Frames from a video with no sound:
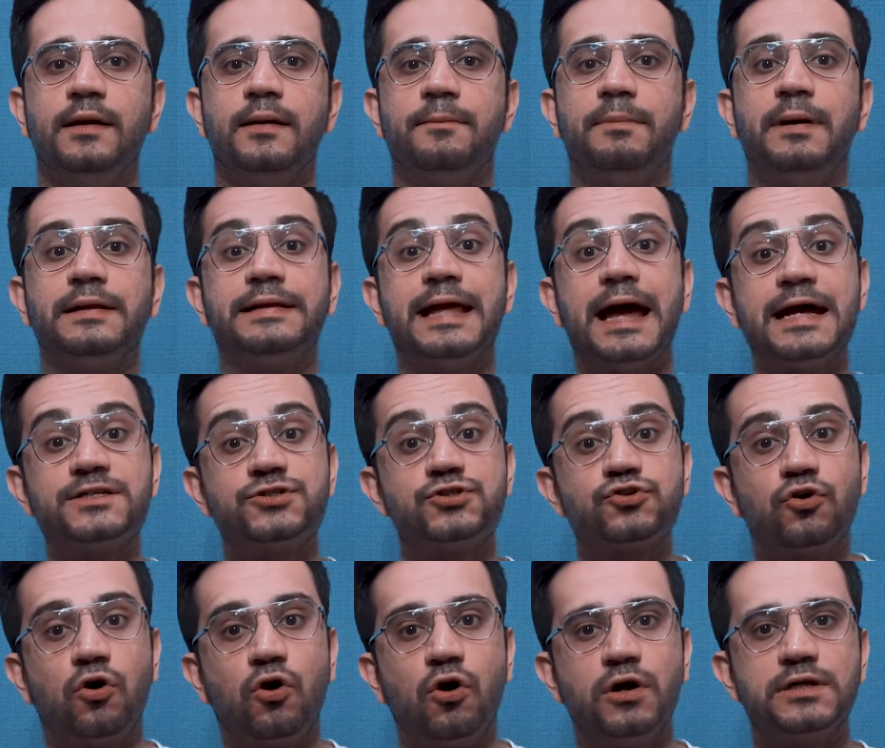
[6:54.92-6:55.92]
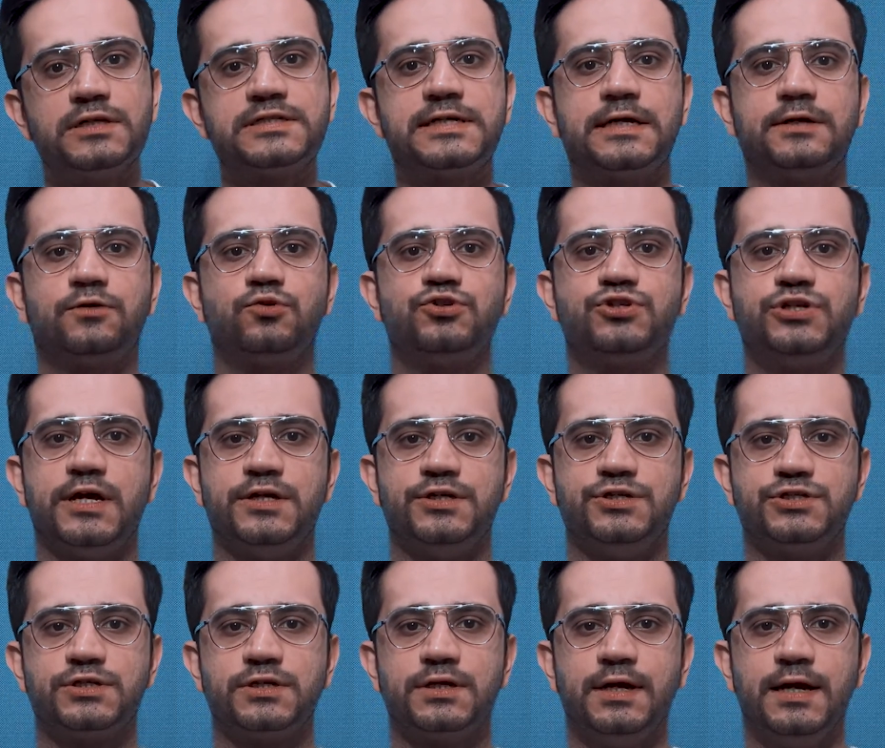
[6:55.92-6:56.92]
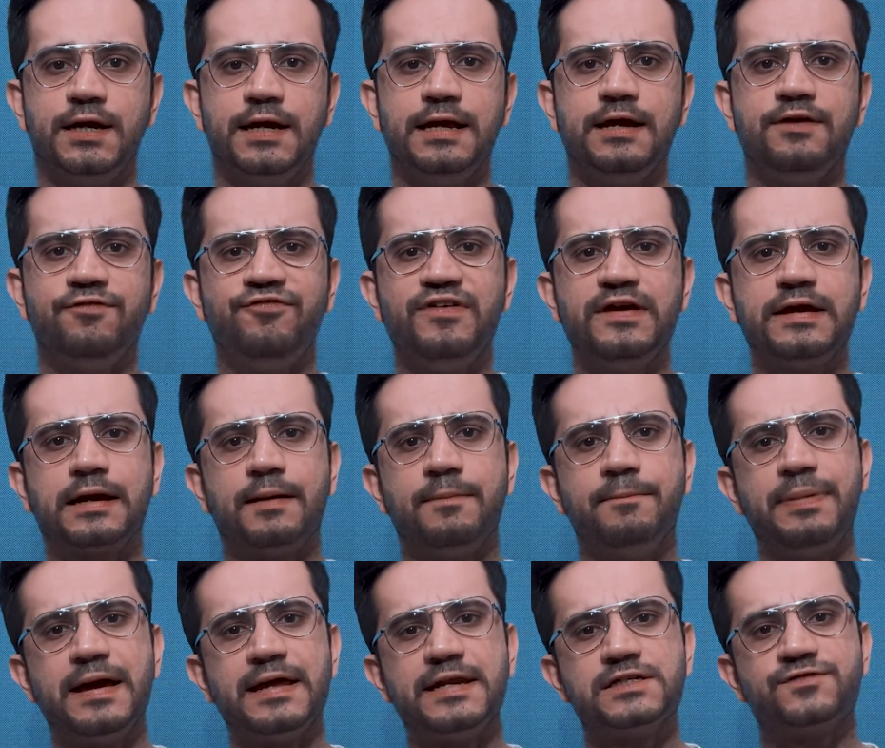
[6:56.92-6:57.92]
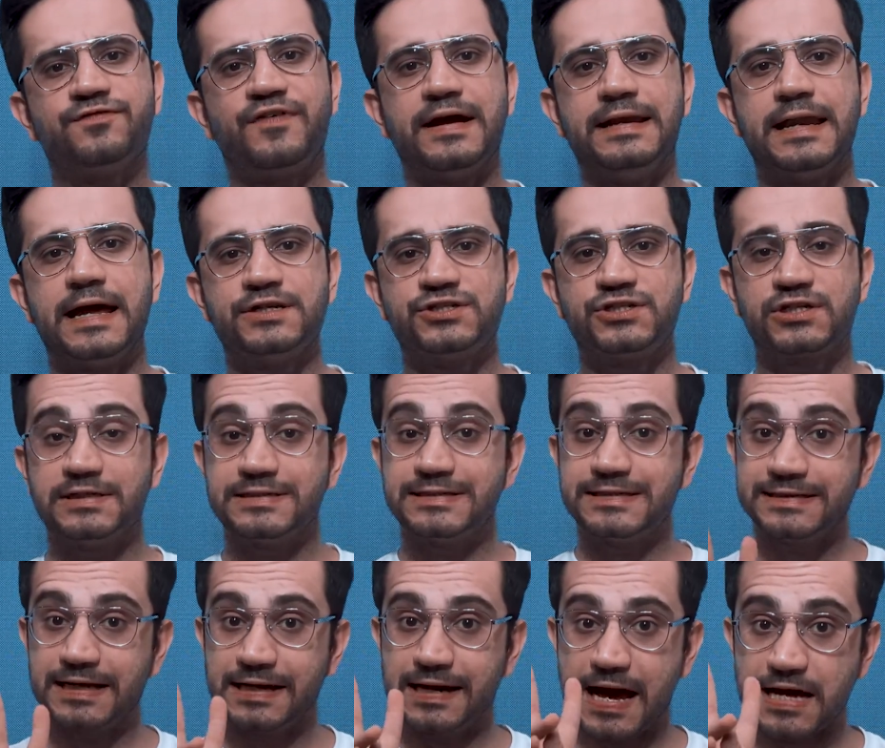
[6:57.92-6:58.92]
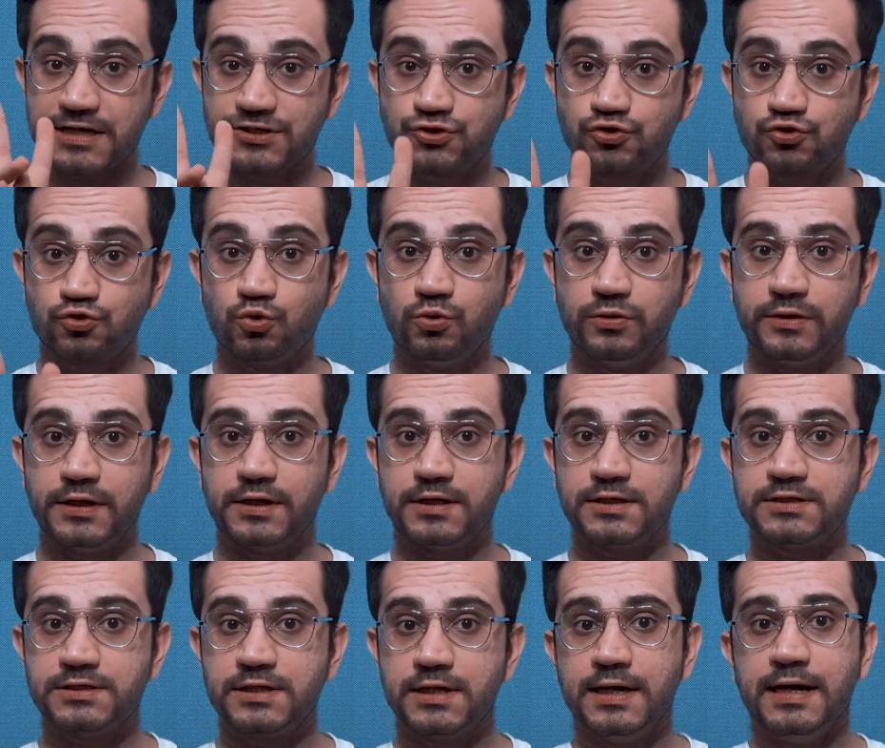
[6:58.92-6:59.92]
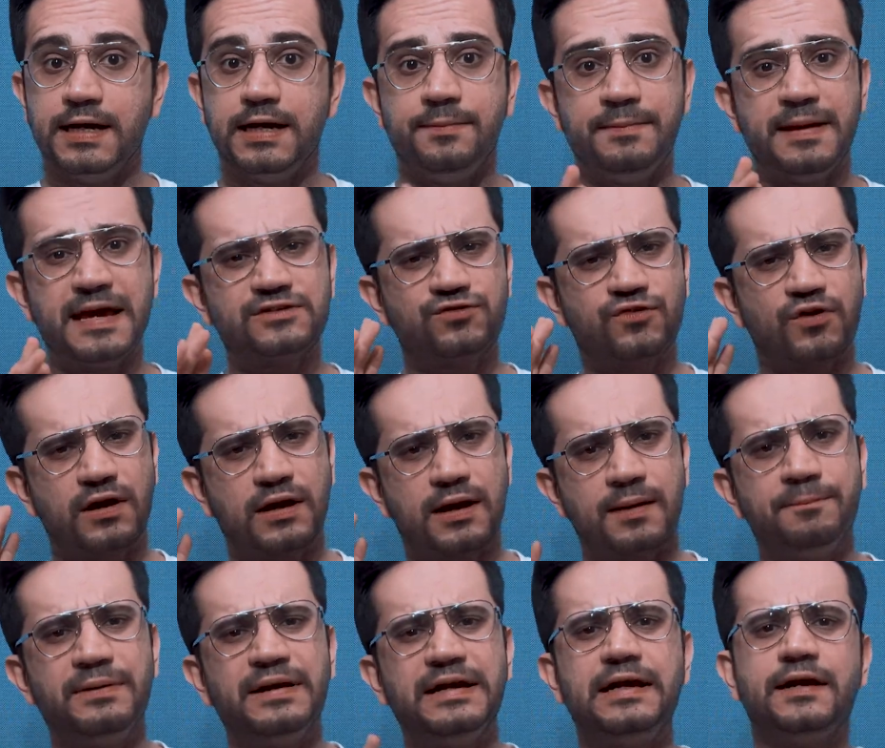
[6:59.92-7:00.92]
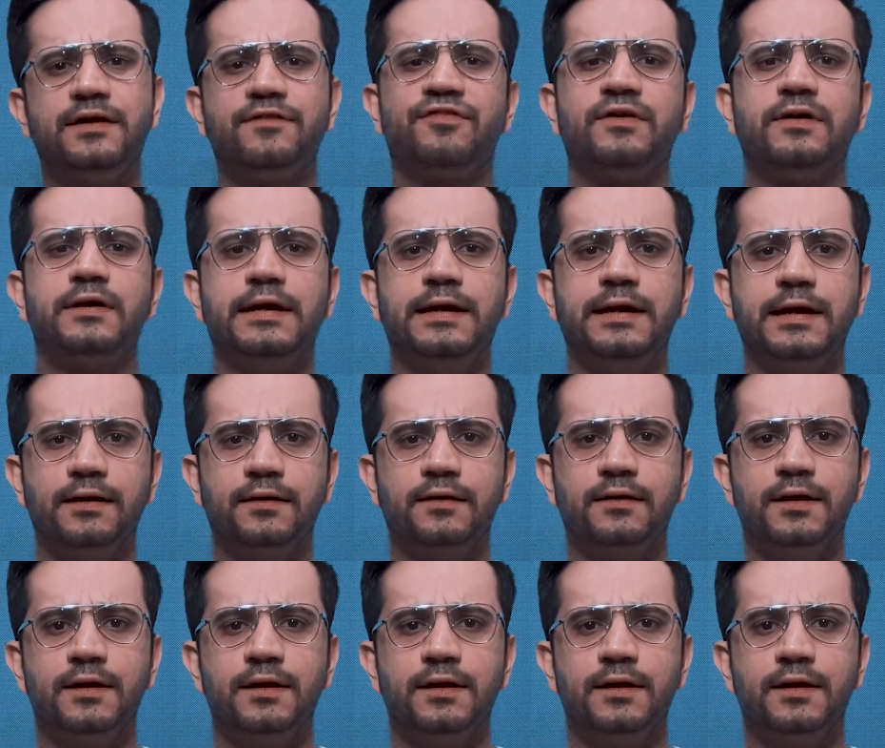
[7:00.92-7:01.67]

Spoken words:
But that's all set to change. If we compare its financials in the last 2 years, it makes for a completely different reading.